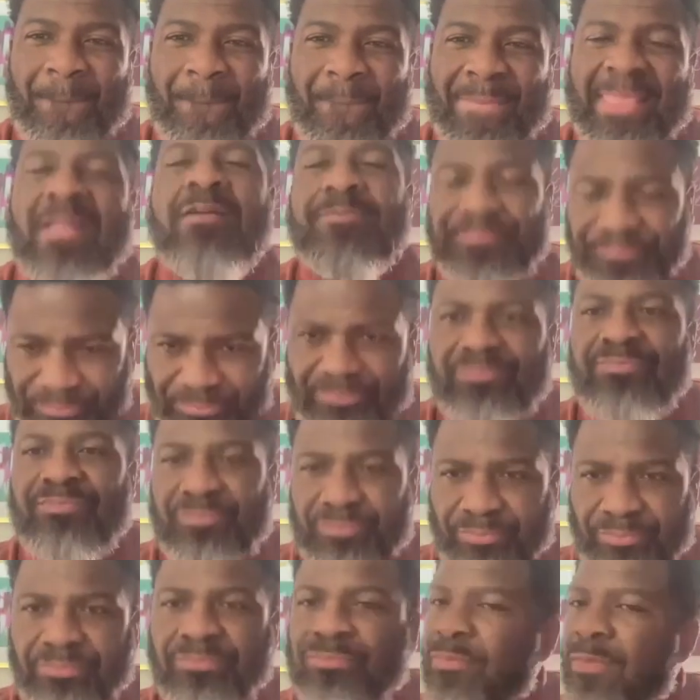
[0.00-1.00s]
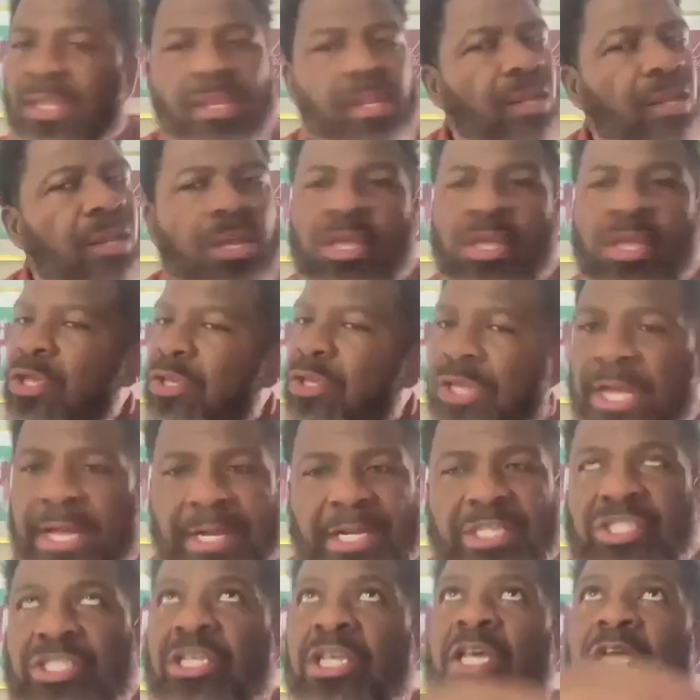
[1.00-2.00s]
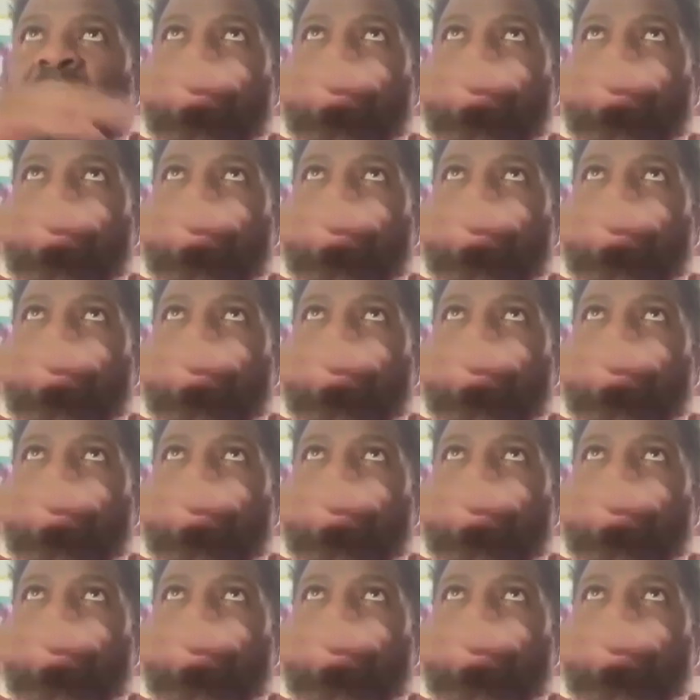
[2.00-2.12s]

So you gotta tread lightly.